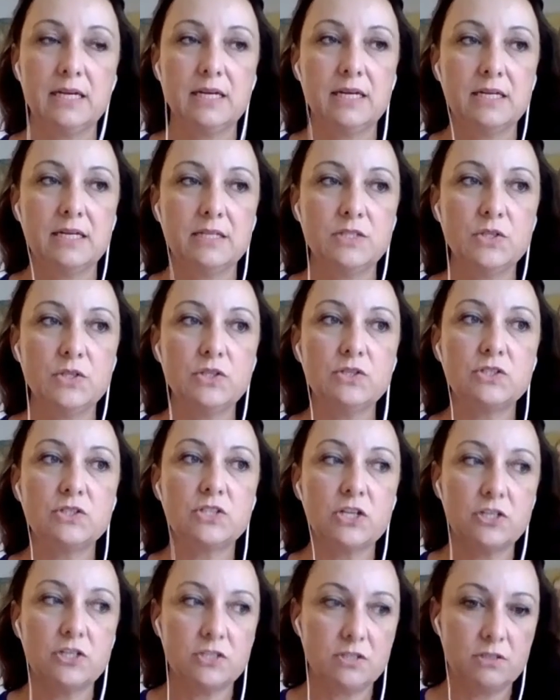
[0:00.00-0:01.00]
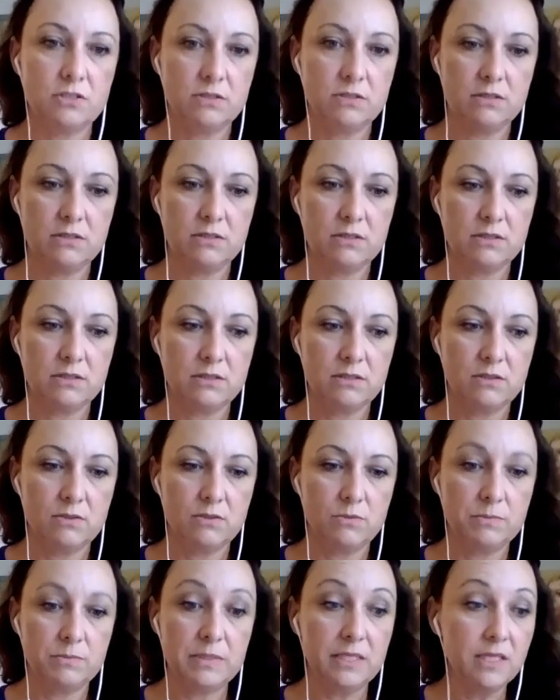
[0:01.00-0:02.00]
So you start to
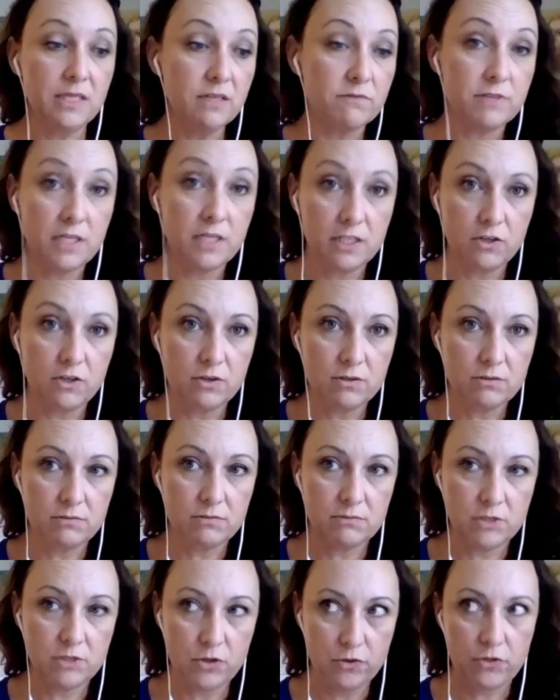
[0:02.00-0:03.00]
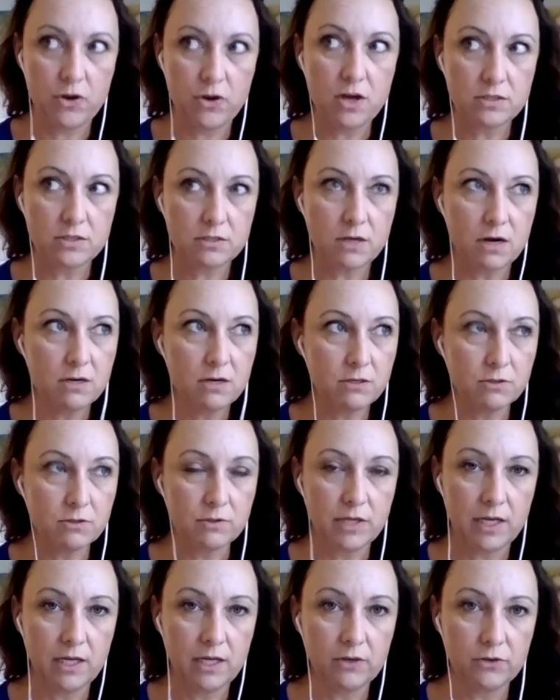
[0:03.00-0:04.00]
believe that your thoughts are
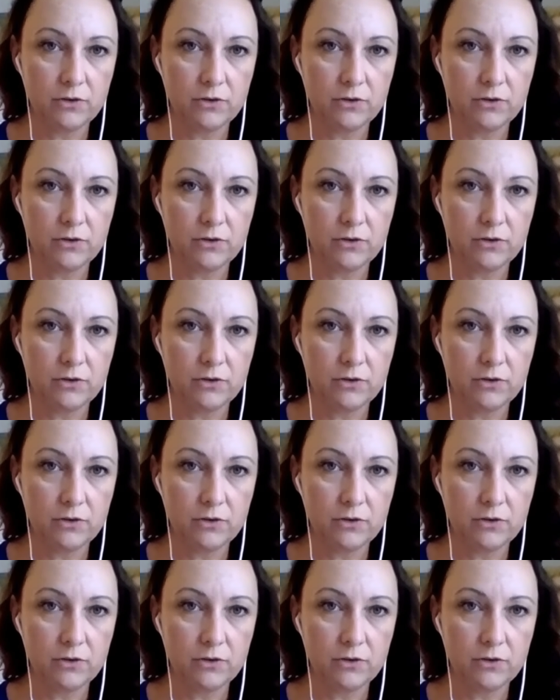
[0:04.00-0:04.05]
okay,